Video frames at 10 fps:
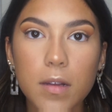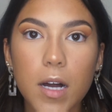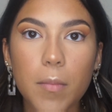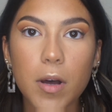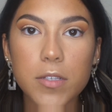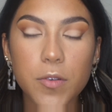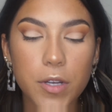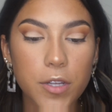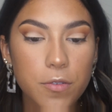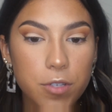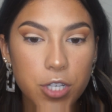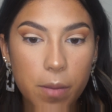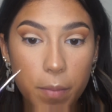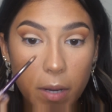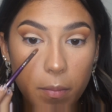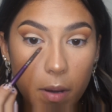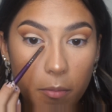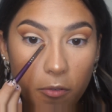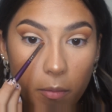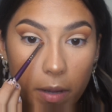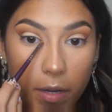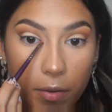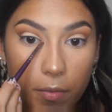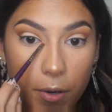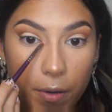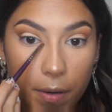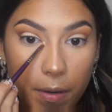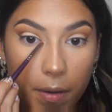I'm also gonna use Champagne Pop for my inner corner.